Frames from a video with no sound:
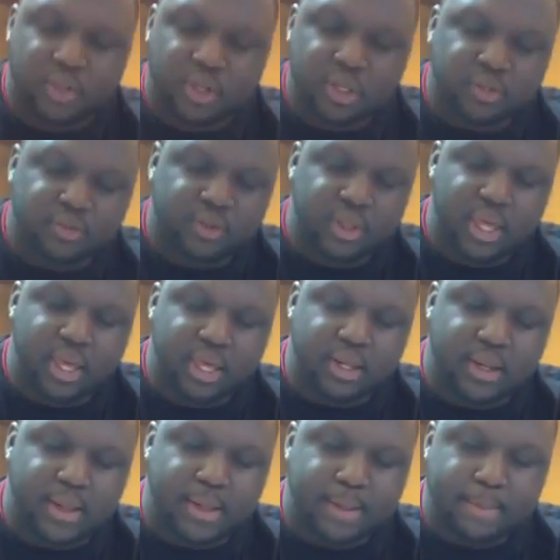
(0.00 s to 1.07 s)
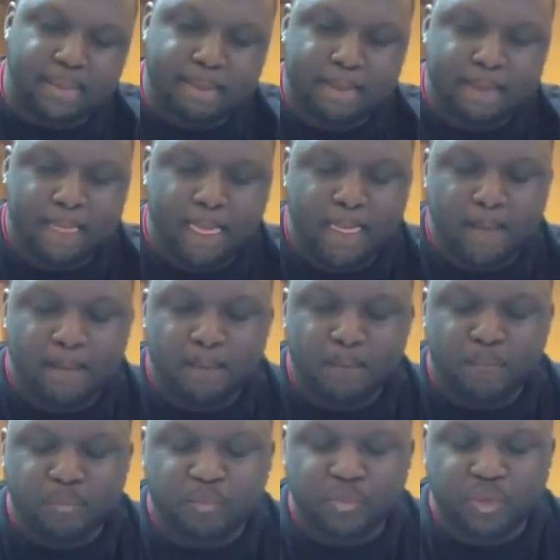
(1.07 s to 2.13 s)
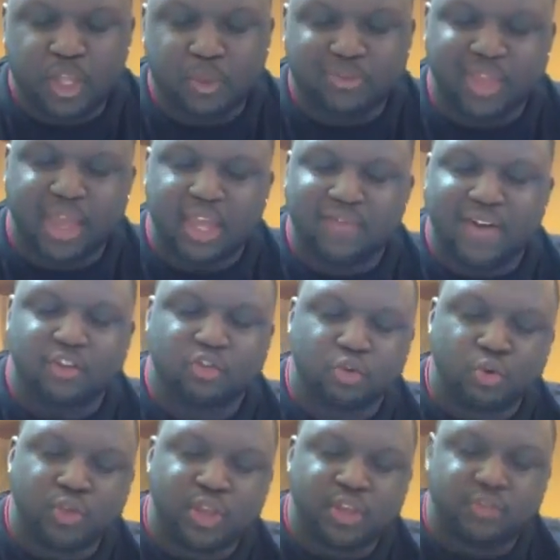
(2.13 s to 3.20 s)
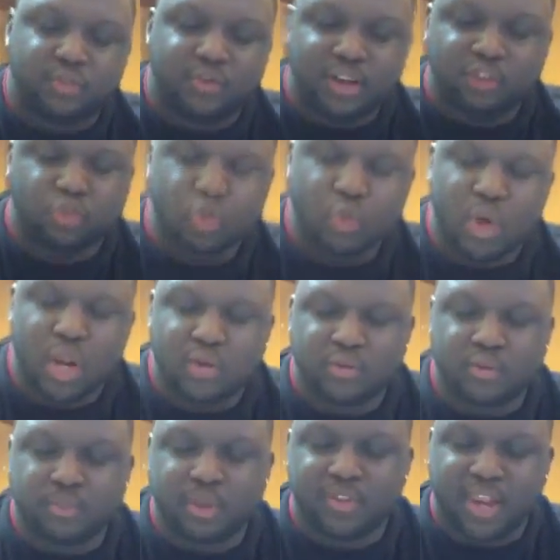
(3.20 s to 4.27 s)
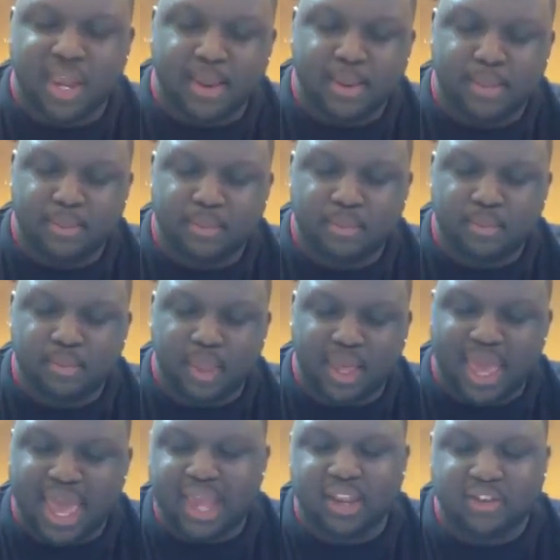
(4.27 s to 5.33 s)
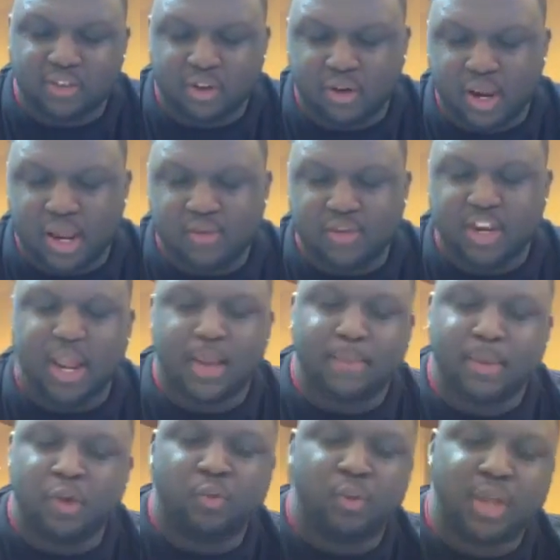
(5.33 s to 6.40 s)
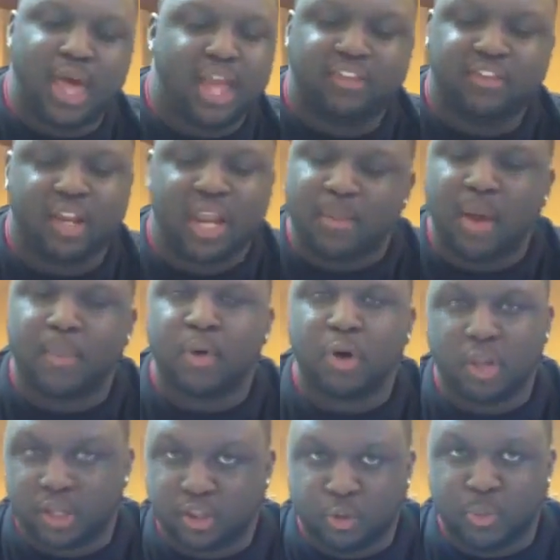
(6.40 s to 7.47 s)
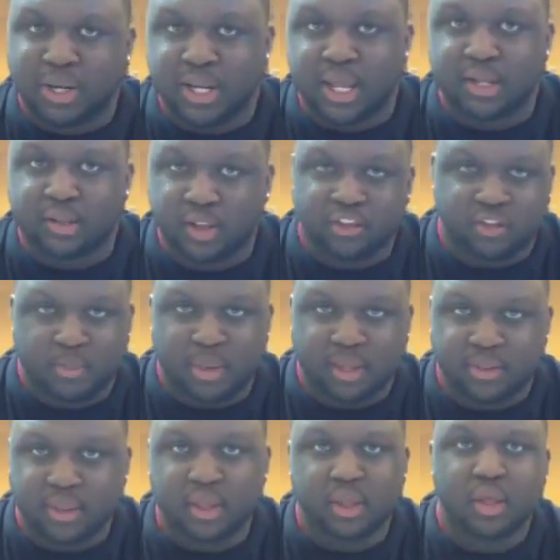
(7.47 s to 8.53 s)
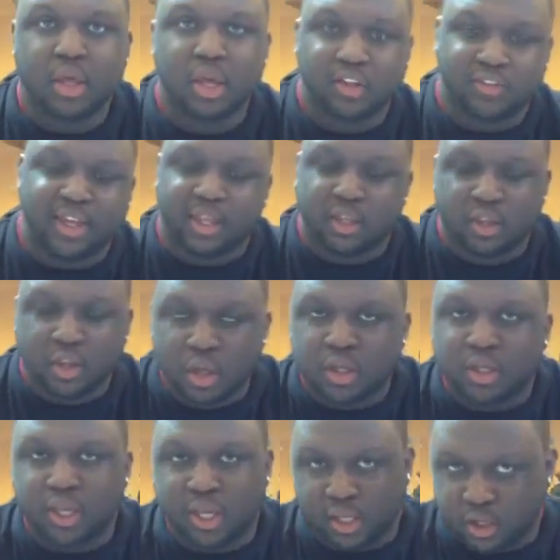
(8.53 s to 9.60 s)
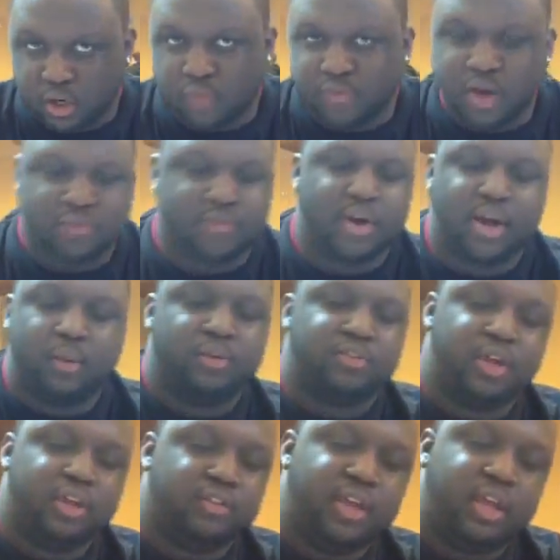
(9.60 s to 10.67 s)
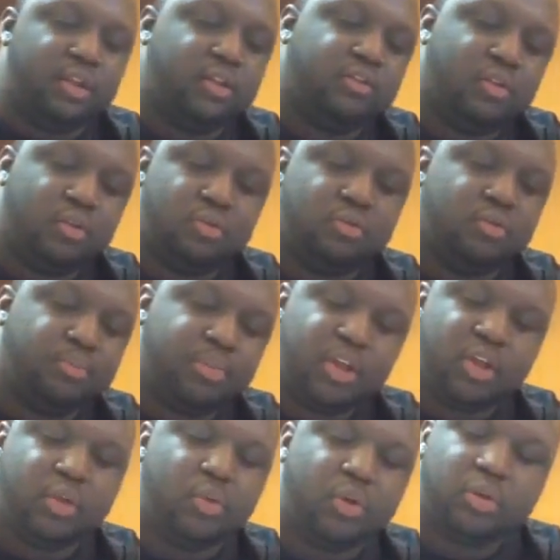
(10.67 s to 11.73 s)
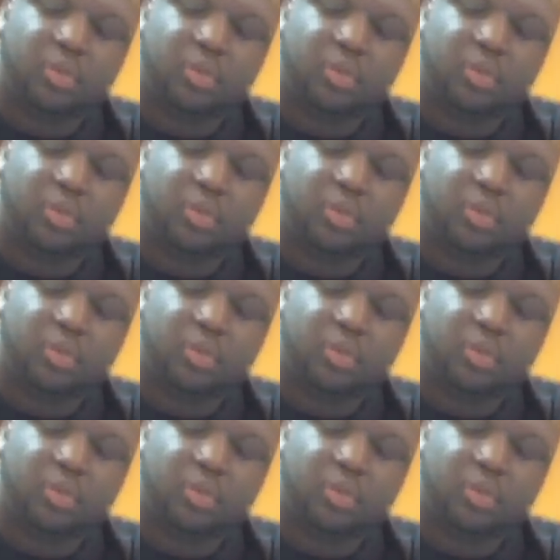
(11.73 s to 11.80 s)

the list, and it was like if I drew one of them, and then I had this engraved, and then I milled one. I just didn't like my opponent looking through my deck. That's the main thing, because they can look and verify, which I just hated. So play only 1.